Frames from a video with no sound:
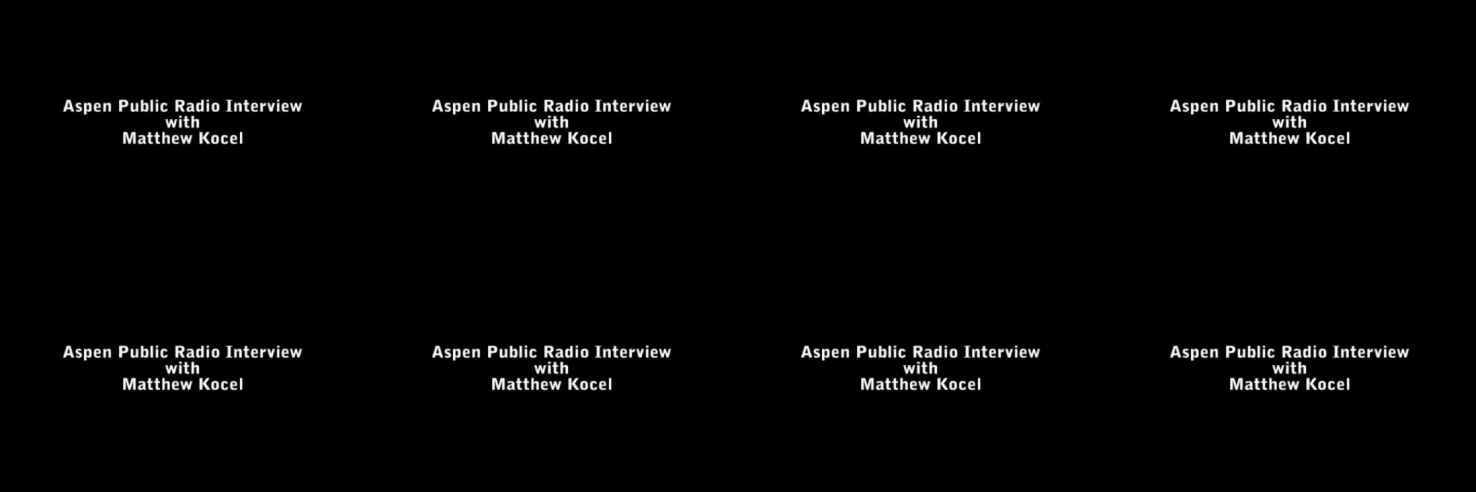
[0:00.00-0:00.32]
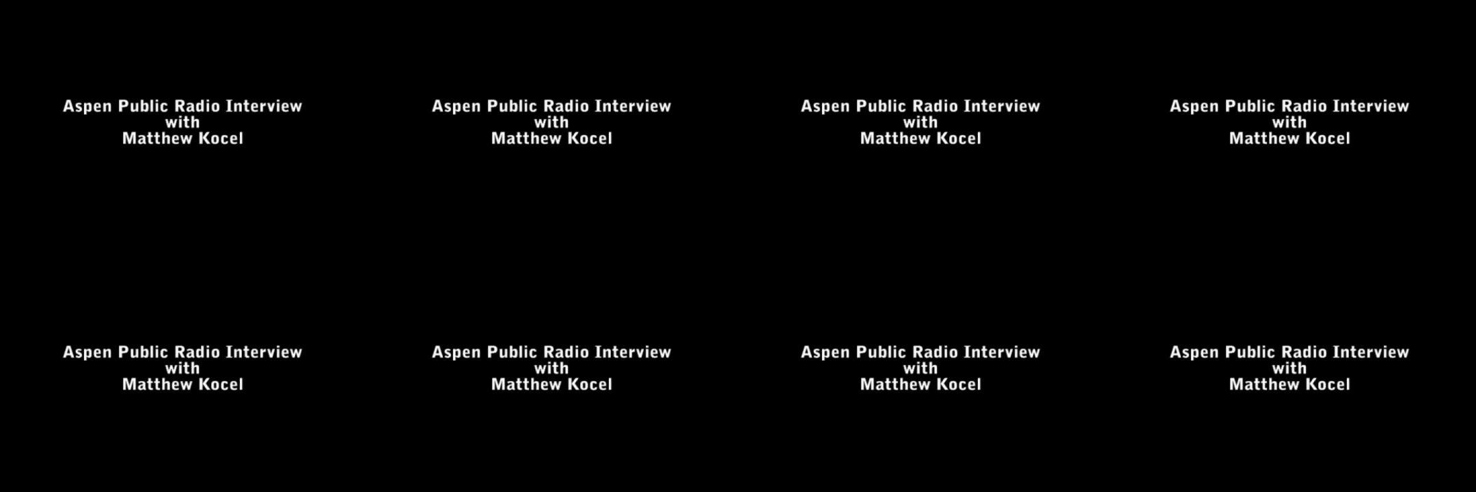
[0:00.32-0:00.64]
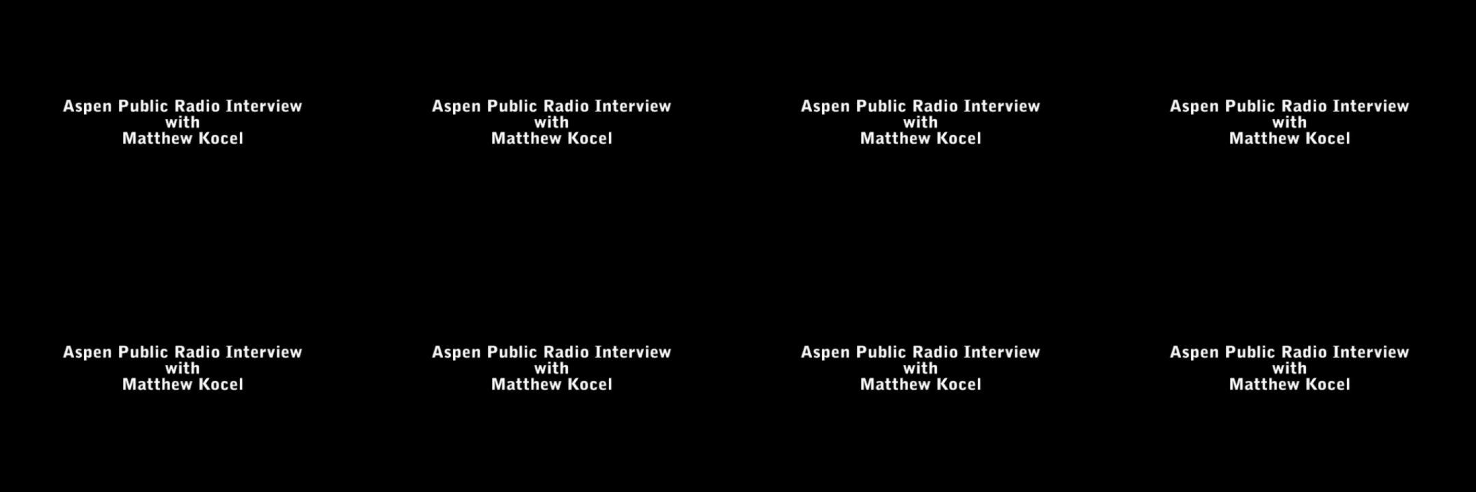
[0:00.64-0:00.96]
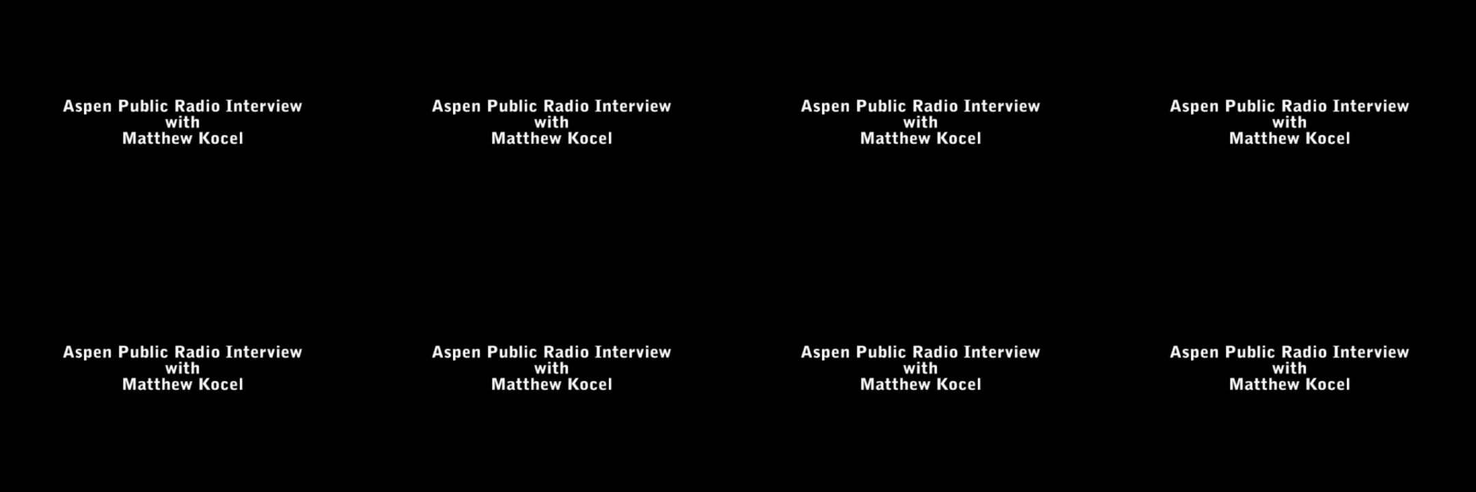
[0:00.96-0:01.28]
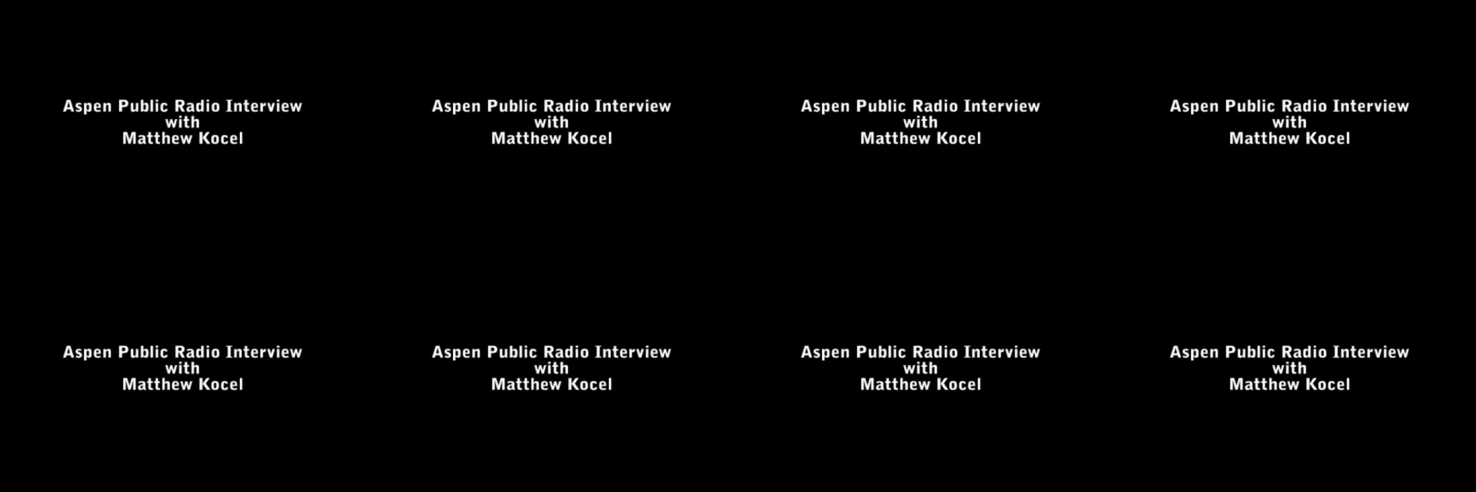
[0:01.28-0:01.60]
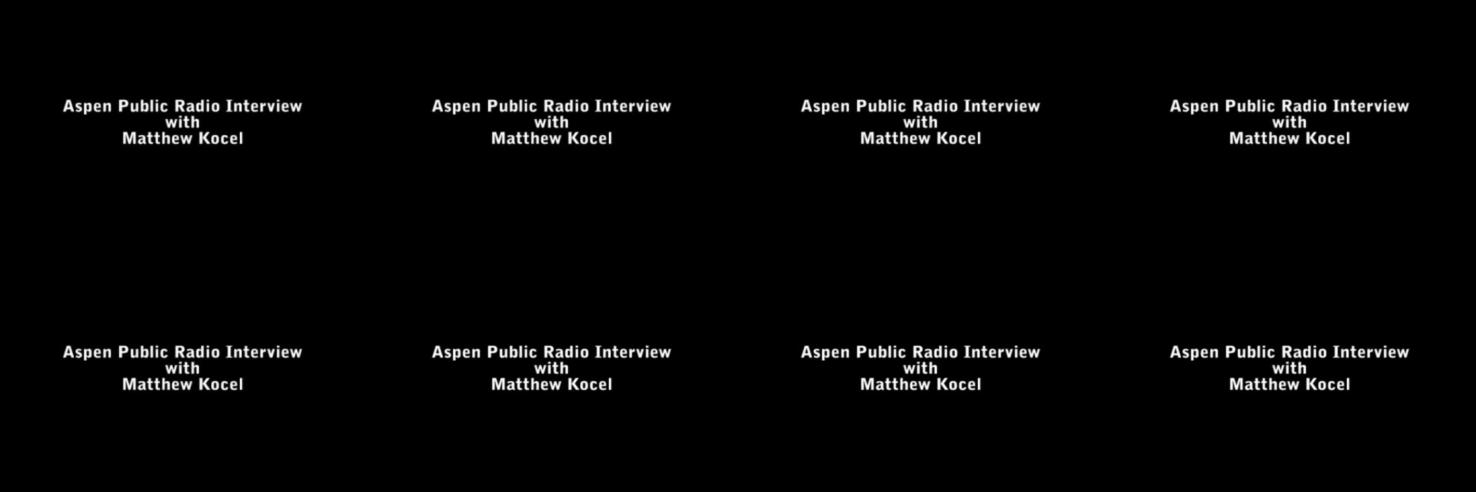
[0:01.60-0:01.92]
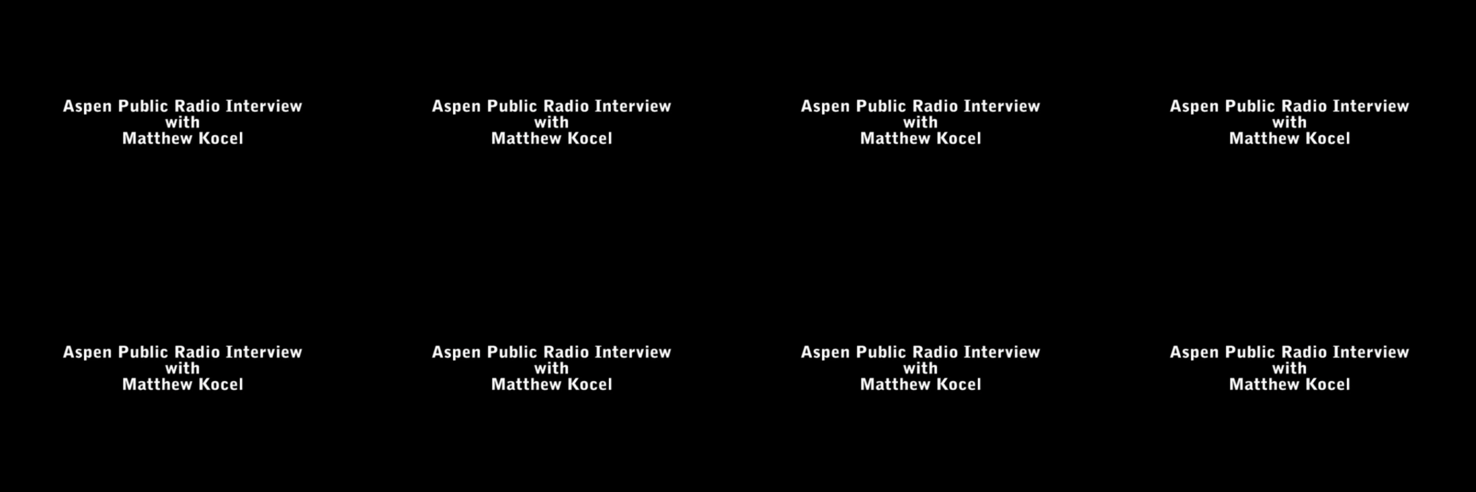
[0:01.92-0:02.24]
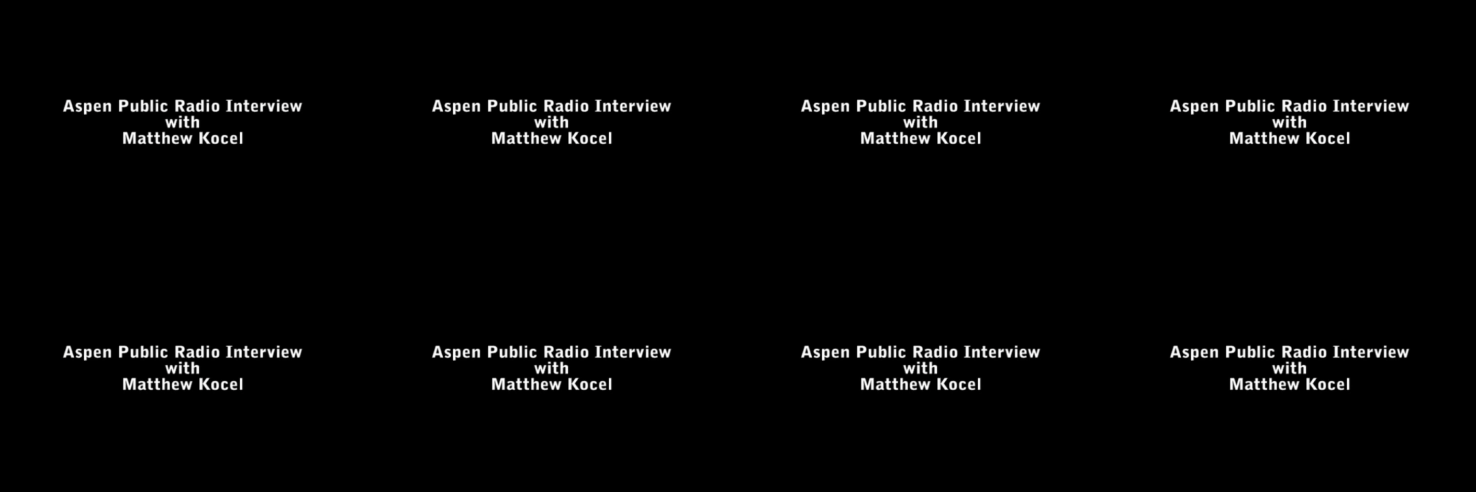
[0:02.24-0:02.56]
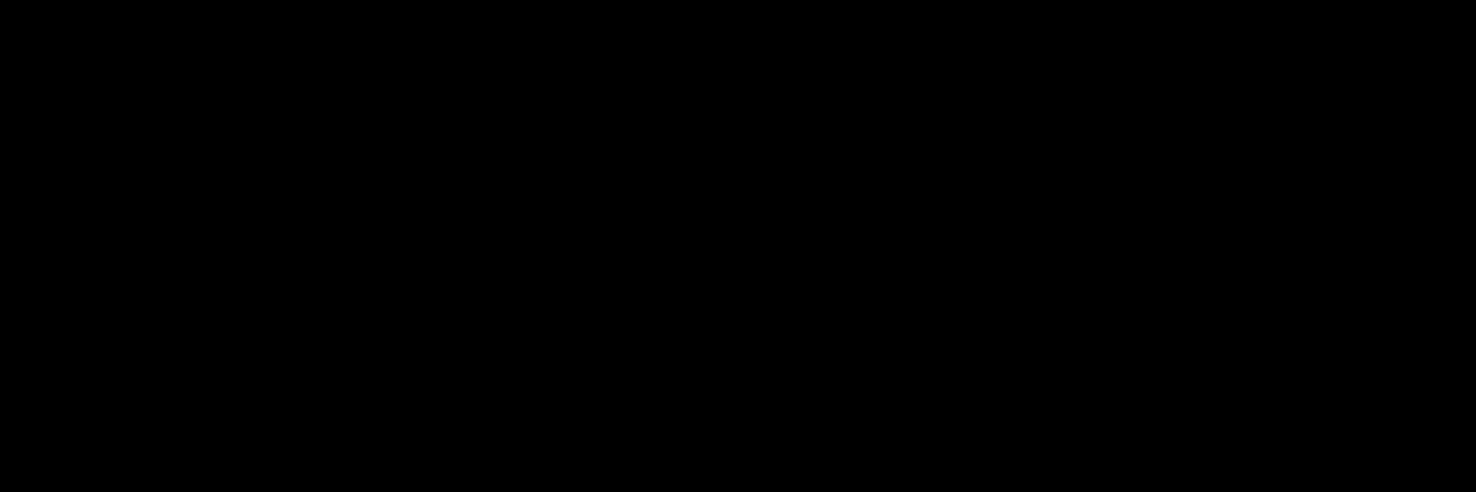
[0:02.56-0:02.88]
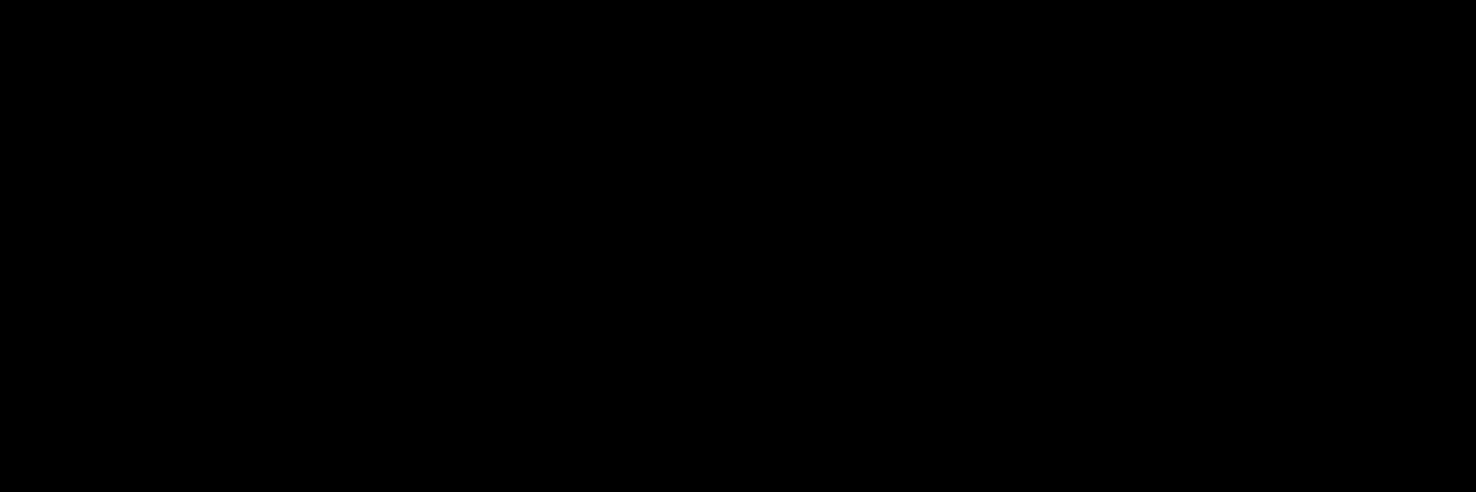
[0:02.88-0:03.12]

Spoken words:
(no speaker visible)